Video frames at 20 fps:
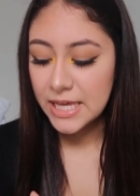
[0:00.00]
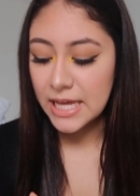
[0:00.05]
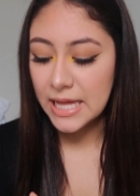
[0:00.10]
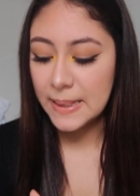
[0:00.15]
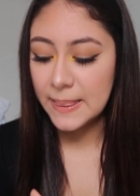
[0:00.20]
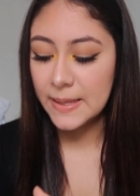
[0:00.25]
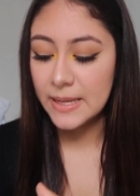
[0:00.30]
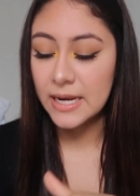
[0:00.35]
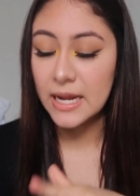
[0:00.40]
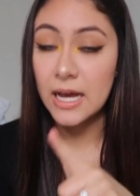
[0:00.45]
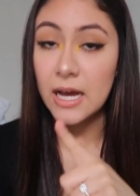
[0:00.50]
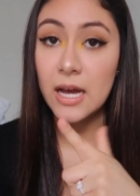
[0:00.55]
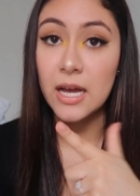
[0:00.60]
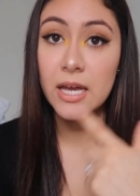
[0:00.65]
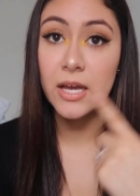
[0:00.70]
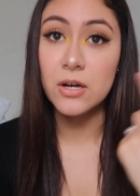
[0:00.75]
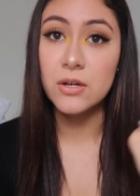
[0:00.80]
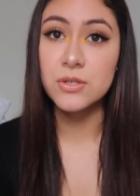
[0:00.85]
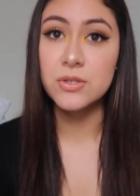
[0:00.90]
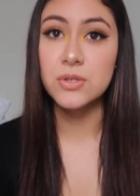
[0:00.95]
And then
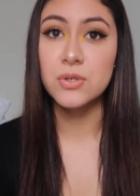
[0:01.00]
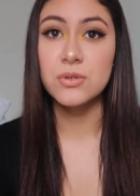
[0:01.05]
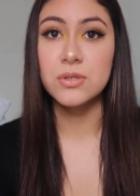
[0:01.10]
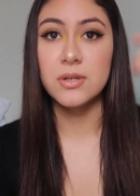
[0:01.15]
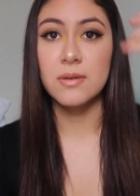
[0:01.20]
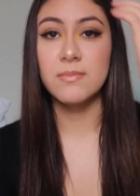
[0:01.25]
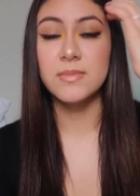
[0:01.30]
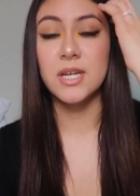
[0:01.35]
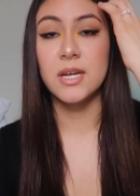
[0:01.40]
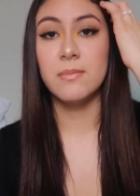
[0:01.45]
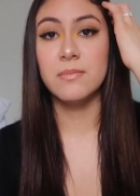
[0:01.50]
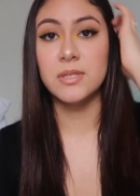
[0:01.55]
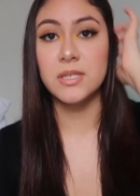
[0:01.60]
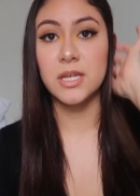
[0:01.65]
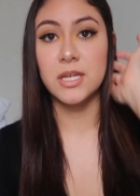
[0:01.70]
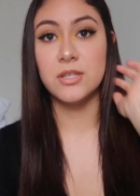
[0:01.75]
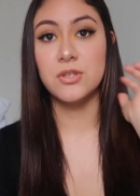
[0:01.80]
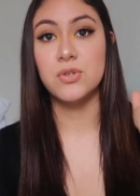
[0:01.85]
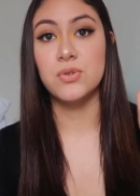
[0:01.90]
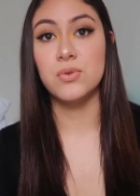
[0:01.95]
I also sometimes
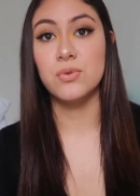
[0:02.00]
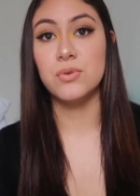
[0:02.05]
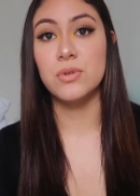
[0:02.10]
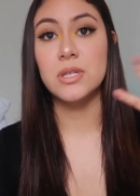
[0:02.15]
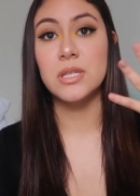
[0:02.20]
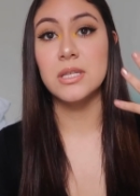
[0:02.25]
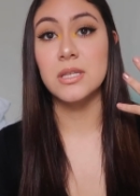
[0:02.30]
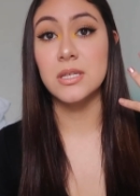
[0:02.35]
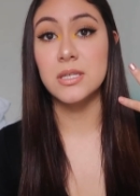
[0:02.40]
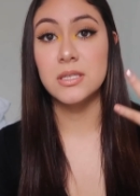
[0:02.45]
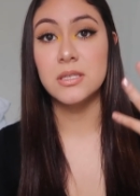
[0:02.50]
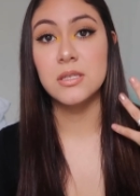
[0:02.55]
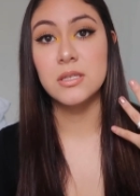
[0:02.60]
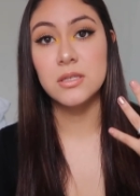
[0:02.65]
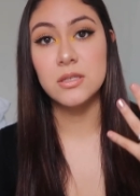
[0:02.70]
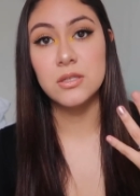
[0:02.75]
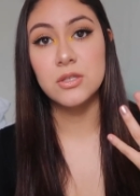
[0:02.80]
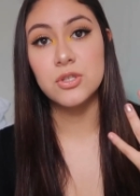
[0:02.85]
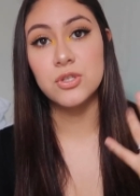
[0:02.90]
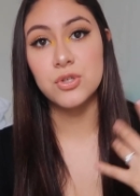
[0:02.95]
like to
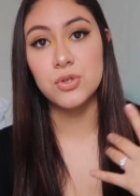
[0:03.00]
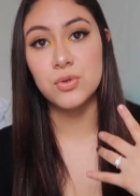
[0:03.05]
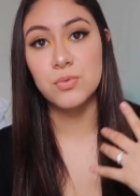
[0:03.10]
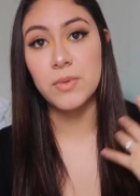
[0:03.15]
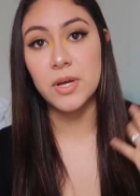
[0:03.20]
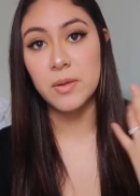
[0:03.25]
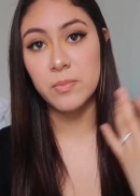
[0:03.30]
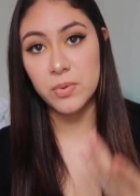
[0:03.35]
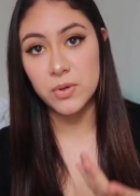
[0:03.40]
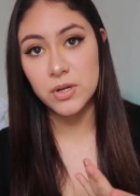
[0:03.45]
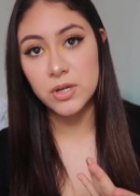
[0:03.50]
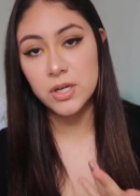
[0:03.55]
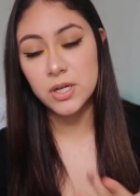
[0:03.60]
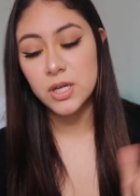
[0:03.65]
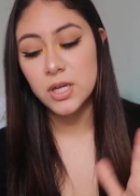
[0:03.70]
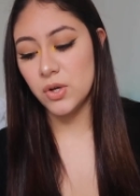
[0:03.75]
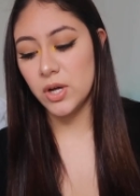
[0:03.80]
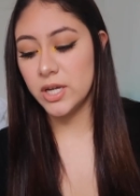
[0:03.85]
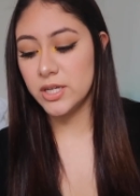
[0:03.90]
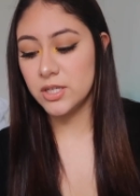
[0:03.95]
listen to my book,
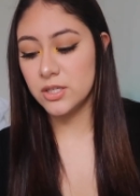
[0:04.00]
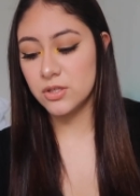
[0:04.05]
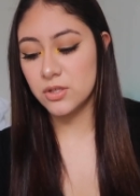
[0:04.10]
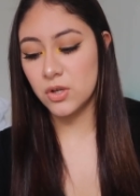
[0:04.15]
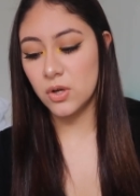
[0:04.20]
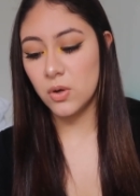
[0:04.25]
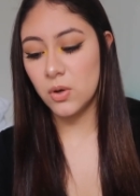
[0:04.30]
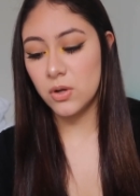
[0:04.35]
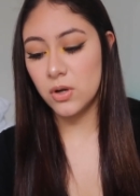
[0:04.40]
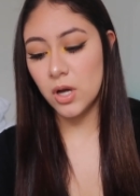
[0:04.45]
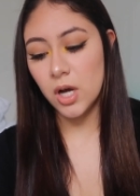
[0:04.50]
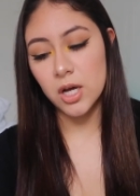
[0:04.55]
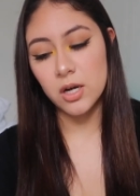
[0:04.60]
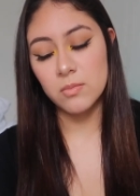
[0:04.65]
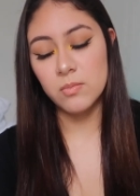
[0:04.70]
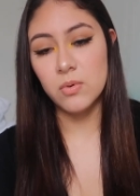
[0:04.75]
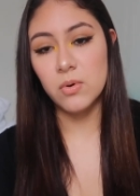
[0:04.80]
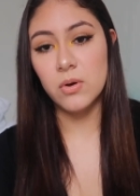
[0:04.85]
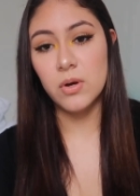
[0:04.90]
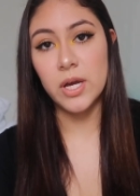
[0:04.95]
so I just go on
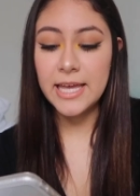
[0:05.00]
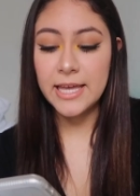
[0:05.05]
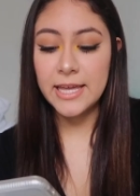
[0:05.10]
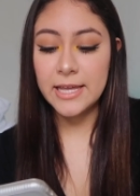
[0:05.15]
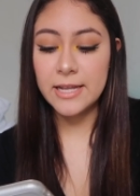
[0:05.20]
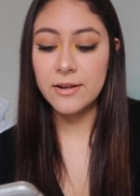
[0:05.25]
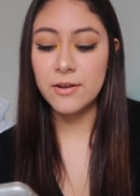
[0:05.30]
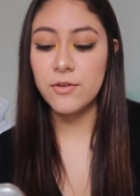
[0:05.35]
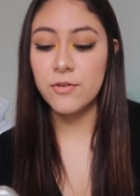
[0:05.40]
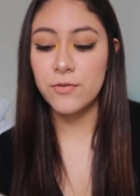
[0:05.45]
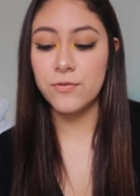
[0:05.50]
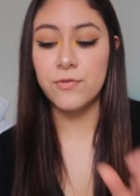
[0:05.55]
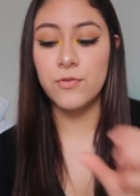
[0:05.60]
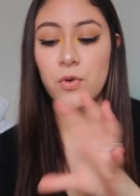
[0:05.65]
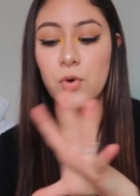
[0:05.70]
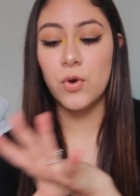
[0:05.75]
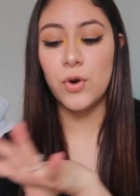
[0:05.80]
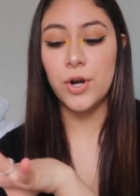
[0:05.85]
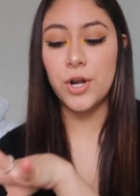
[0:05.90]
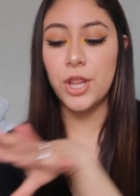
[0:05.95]
Audible. And
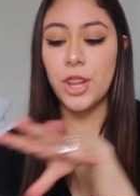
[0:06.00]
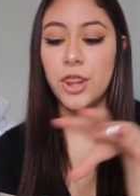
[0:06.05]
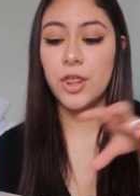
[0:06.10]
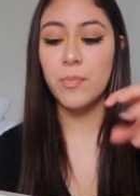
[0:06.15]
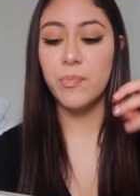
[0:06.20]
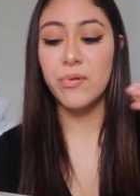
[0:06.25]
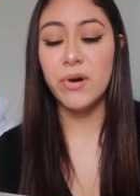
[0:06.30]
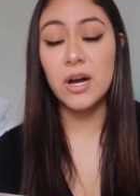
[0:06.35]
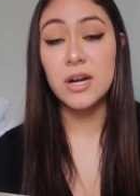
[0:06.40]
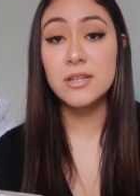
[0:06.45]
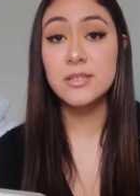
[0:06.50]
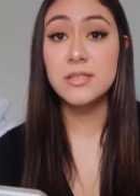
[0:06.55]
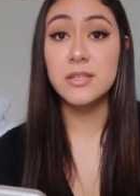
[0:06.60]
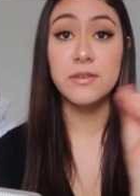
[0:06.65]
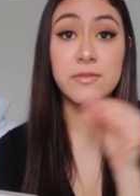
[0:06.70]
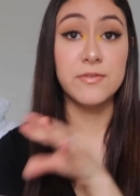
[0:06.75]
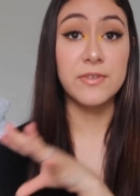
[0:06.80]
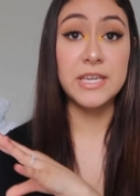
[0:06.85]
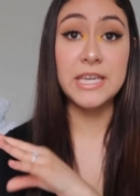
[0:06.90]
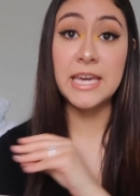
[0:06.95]
for the box
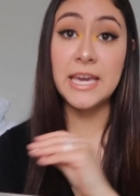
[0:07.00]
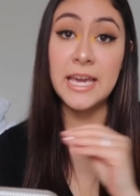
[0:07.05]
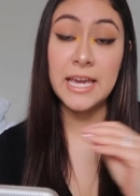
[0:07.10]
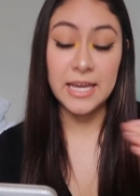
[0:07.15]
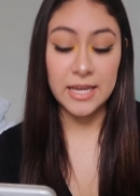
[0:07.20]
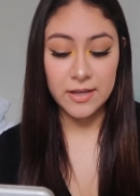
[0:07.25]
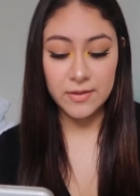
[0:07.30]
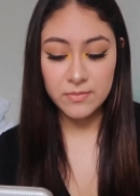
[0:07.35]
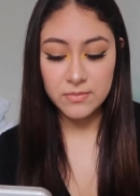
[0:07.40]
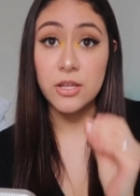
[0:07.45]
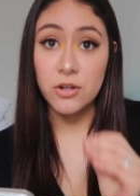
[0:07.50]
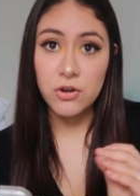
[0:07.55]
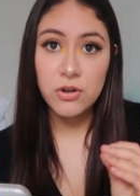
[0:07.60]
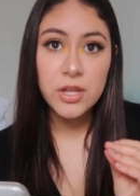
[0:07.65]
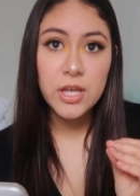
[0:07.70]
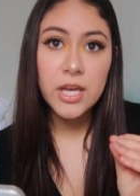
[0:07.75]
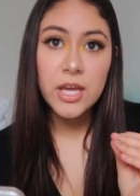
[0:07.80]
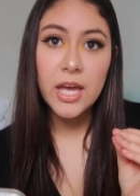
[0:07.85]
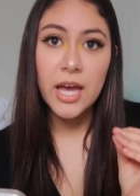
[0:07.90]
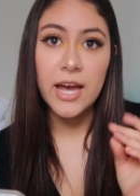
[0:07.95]
of games,
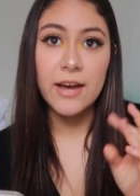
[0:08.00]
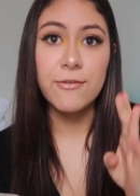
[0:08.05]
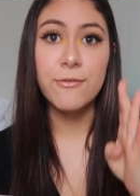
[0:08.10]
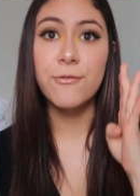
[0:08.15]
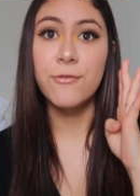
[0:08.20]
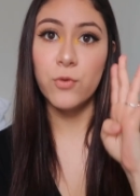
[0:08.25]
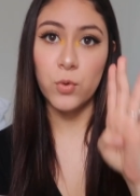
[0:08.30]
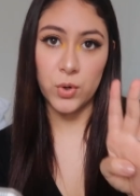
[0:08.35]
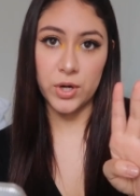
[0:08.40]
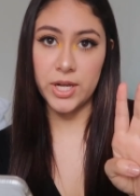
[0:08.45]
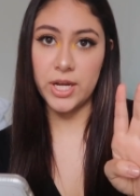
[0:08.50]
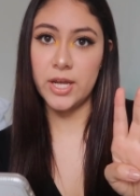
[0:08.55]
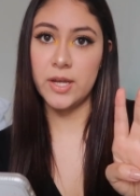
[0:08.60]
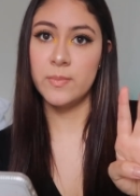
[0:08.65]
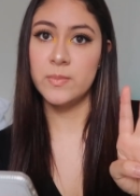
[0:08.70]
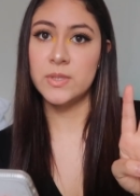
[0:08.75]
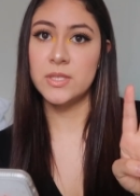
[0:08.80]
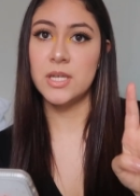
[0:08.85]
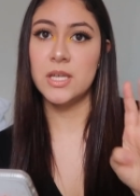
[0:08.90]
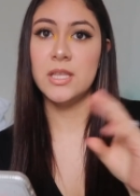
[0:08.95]
literally I have 4
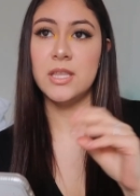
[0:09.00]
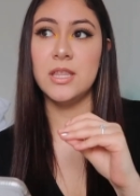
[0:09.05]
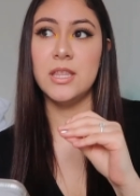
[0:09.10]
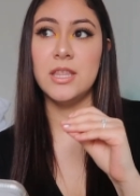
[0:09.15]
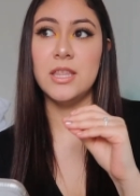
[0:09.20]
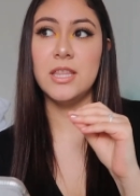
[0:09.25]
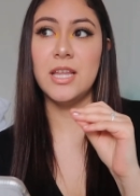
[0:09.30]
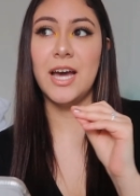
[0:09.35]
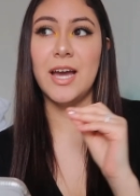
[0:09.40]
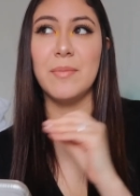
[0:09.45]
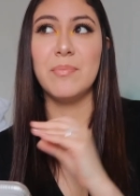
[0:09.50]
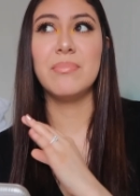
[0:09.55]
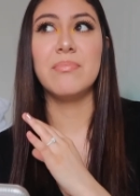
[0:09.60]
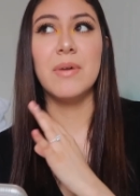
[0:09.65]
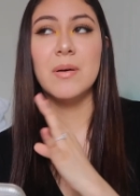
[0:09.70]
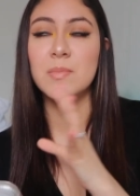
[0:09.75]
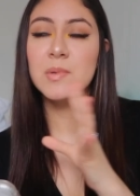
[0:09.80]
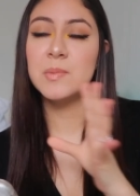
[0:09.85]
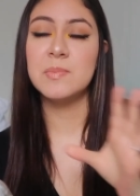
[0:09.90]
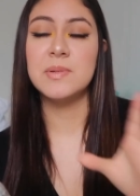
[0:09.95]
games, and
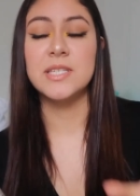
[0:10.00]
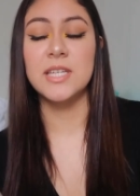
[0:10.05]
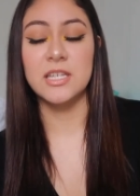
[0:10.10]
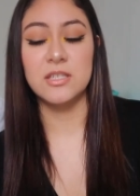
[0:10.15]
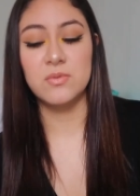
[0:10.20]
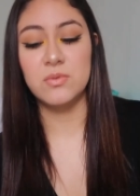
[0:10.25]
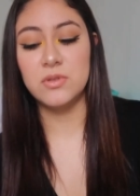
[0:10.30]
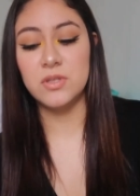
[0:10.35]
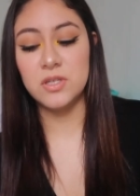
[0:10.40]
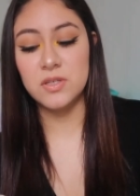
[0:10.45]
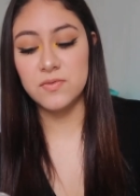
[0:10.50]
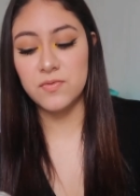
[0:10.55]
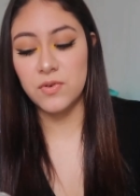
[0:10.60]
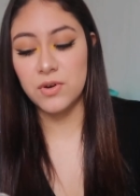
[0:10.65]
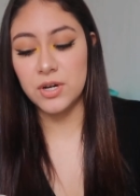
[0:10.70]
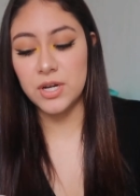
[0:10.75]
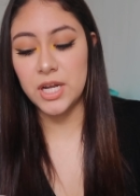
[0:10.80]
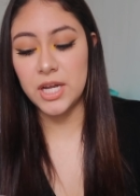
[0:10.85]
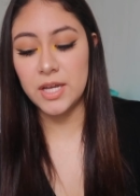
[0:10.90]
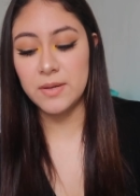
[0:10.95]
I'm obsessed with these
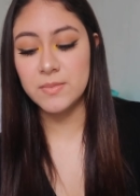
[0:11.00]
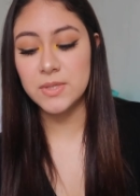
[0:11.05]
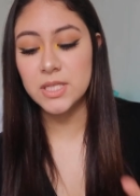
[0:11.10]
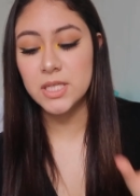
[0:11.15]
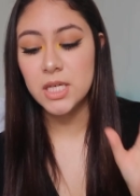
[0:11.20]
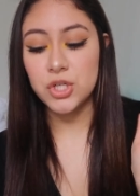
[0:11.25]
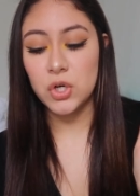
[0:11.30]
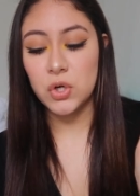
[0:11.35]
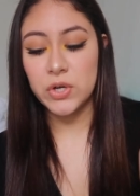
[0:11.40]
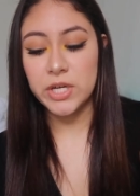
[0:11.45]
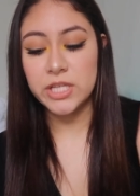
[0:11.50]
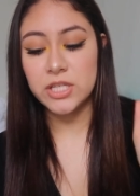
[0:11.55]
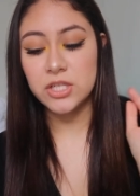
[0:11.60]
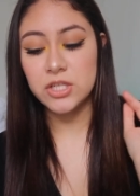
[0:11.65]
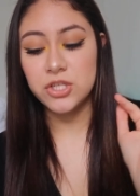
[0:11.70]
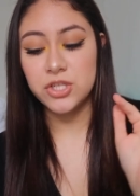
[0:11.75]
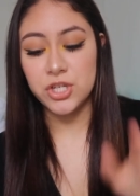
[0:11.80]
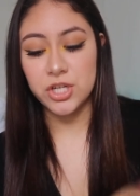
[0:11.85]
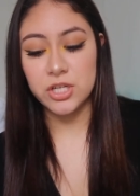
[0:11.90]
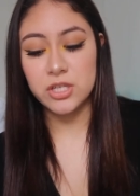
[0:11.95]
4 games. So
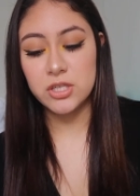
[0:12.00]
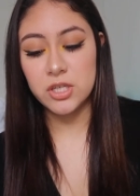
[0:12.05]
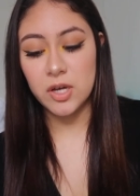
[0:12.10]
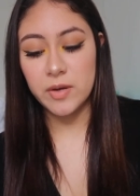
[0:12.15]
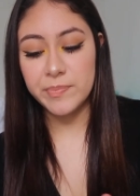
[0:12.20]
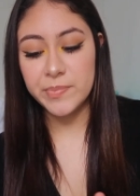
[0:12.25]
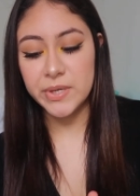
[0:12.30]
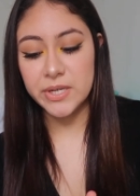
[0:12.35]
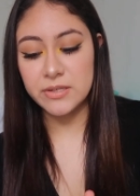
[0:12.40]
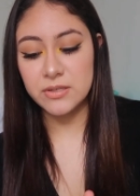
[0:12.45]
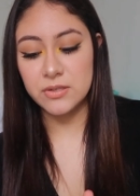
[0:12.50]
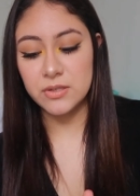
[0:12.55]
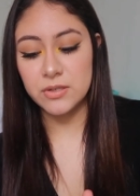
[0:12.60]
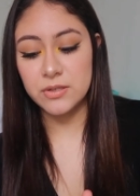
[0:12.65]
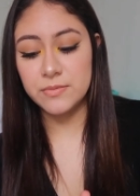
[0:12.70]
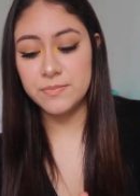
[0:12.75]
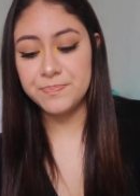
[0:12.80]
it's Jigsaw Puzzle.